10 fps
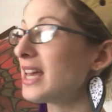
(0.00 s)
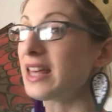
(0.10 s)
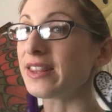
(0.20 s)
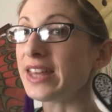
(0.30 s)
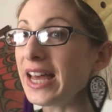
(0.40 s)

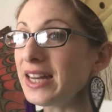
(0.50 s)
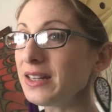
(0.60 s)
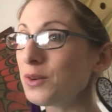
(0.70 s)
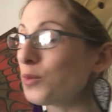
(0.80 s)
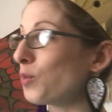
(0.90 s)
Then
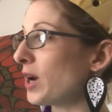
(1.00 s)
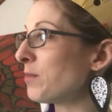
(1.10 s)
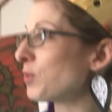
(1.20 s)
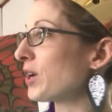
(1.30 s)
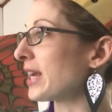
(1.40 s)
one
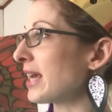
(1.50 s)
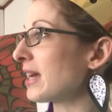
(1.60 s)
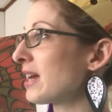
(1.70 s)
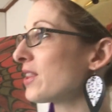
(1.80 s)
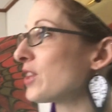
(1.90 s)

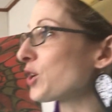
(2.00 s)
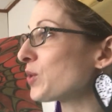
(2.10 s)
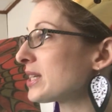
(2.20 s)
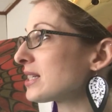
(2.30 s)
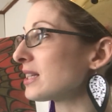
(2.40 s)
morning, the
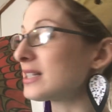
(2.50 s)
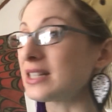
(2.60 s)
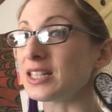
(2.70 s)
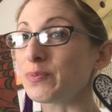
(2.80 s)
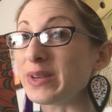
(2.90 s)

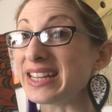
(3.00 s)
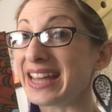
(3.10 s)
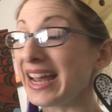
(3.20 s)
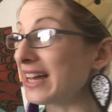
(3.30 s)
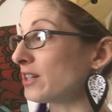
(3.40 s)
chrysalises
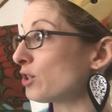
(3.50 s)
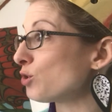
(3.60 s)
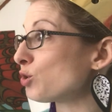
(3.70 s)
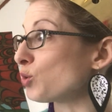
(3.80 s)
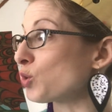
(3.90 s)
began
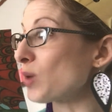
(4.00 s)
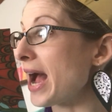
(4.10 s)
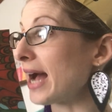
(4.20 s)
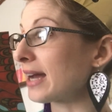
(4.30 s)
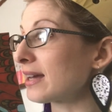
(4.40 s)
to
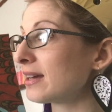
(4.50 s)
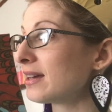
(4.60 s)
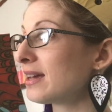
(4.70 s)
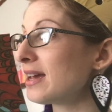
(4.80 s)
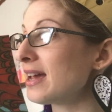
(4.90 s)
crack,
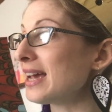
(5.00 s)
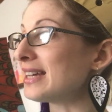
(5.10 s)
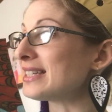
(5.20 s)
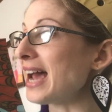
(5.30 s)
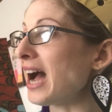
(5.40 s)

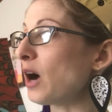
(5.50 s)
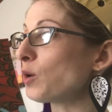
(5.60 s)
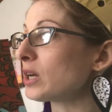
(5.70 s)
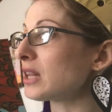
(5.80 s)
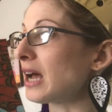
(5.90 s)
and
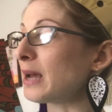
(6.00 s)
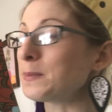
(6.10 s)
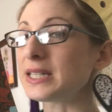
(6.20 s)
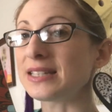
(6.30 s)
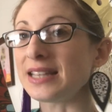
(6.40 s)
out
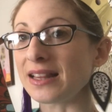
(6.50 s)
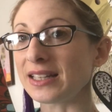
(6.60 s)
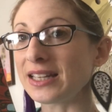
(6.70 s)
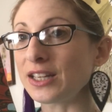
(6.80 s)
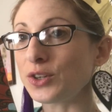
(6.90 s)
climbed
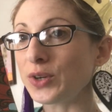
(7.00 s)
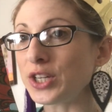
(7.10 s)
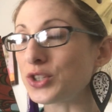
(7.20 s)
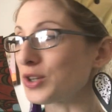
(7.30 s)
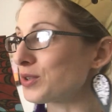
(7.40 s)
delicate
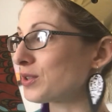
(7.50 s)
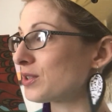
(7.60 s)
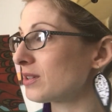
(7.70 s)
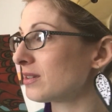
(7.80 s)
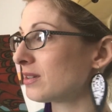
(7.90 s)

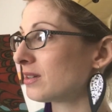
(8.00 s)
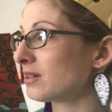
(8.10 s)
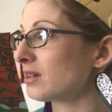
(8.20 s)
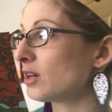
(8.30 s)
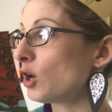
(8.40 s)
creatures.
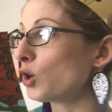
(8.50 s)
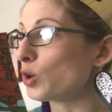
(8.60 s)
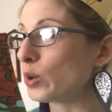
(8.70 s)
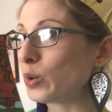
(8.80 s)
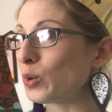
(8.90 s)

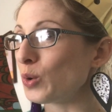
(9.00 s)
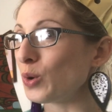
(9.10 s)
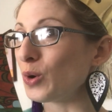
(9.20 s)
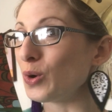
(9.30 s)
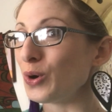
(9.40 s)

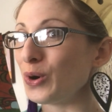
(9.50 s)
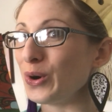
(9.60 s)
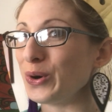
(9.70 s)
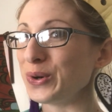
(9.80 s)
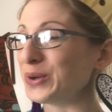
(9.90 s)

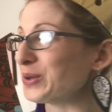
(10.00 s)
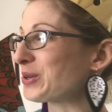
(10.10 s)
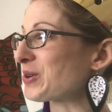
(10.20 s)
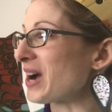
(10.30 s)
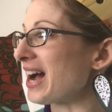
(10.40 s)
"Cool!"
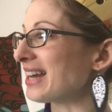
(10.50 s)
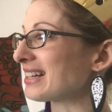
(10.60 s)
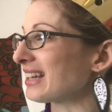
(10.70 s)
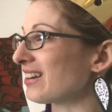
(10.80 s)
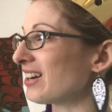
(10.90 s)
cried
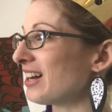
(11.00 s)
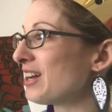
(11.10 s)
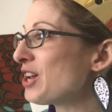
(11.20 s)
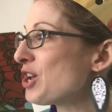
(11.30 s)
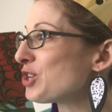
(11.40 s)
Clara.
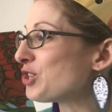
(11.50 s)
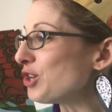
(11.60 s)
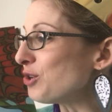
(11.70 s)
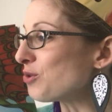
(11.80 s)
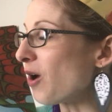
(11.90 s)

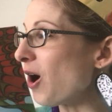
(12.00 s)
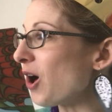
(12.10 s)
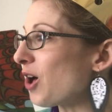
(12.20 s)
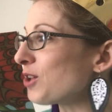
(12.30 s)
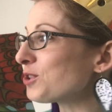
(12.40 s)
"You
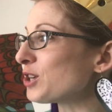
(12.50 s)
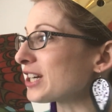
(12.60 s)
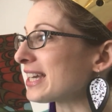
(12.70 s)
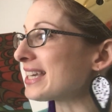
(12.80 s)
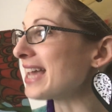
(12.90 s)
all
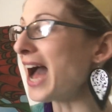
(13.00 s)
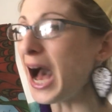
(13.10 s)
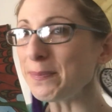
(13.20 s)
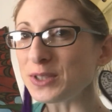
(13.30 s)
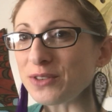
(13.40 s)
look
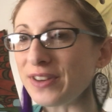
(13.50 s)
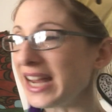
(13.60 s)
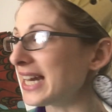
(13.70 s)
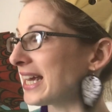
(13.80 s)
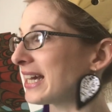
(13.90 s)

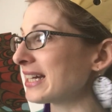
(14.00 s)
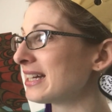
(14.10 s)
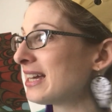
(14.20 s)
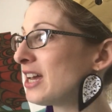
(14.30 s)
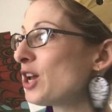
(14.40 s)
captivating.
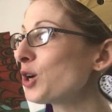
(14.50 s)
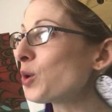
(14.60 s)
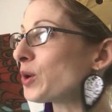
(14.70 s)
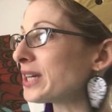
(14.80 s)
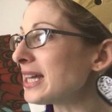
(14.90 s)

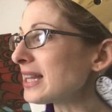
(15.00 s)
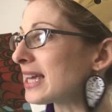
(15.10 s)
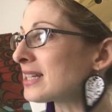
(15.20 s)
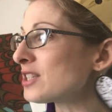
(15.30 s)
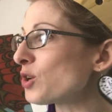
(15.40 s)

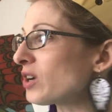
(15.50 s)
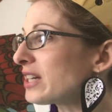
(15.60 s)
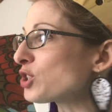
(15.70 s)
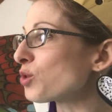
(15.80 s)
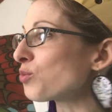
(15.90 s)
Cornelius, you're a
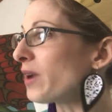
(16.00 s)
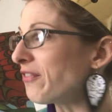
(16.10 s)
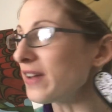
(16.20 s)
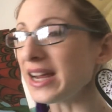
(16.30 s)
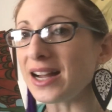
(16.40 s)

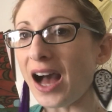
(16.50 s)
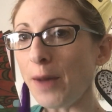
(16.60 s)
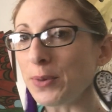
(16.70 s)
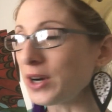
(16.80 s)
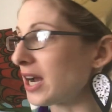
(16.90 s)
terrific
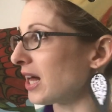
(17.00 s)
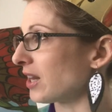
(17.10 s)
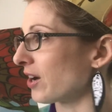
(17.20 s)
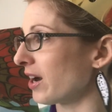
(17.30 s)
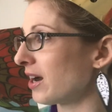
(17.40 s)
copper
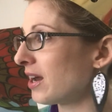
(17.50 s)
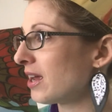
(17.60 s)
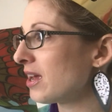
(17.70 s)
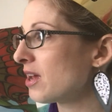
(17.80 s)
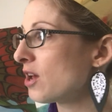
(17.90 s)
color.
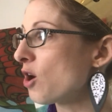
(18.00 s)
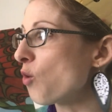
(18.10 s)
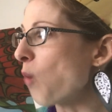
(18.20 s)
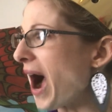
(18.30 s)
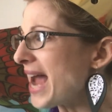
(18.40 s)

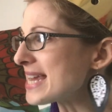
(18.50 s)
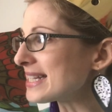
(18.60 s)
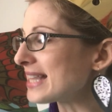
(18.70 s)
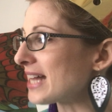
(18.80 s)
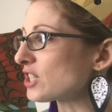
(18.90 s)
Why
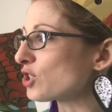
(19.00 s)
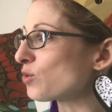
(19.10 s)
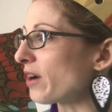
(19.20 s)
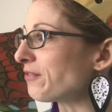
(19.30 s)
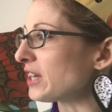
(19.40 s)
is that
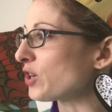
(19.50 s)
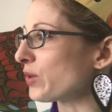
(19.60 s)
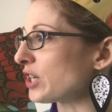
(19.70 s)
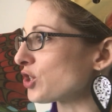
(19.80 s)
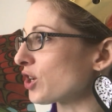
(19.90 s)
scruffy
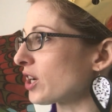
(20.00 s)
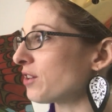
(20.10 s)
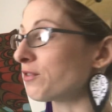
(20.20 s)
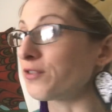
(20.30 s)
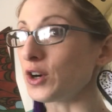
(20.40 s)
creature
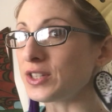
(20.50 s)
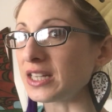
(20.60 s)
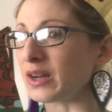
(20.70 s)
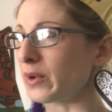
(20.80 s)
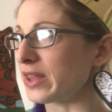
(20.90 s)

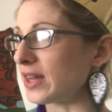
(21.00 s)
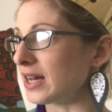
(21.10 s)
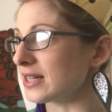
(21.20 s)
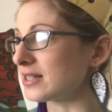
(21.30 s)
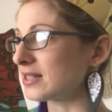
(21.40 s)
conversing with
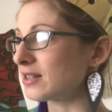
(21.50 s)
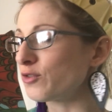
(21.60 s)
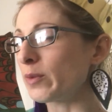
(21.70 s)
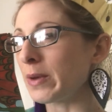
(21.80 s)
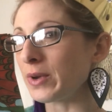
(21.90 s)
us?"
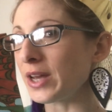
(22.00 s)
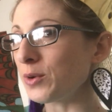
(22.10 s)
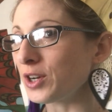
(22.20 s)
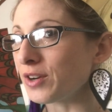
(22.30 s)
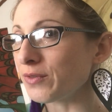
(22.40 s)
Remember that
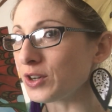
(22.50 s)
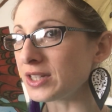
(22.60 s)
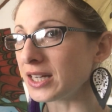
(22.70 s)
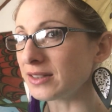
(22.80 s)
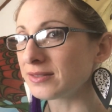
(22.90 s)
word,
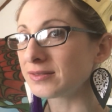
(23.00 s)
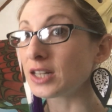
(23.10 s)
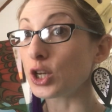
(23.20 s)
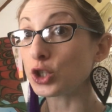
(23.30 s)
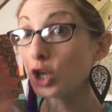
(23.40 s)
conversing?
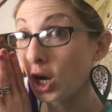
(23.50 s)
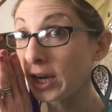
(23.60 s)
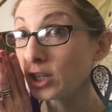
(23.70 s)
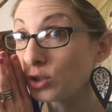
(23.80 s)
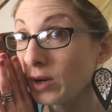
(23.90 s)

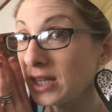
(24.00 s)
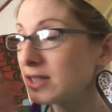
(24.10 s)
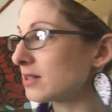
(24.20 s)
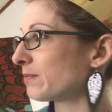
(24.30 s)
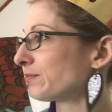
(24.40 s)
Talking to us?